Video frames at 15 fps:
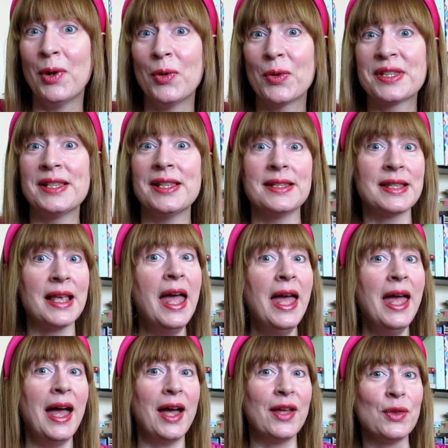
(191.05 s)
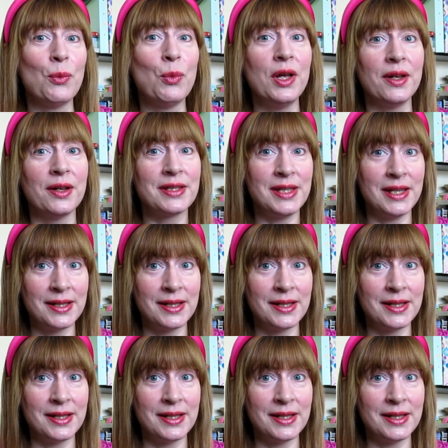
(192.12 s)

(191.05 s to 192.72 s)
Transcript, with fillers: boxes and the worked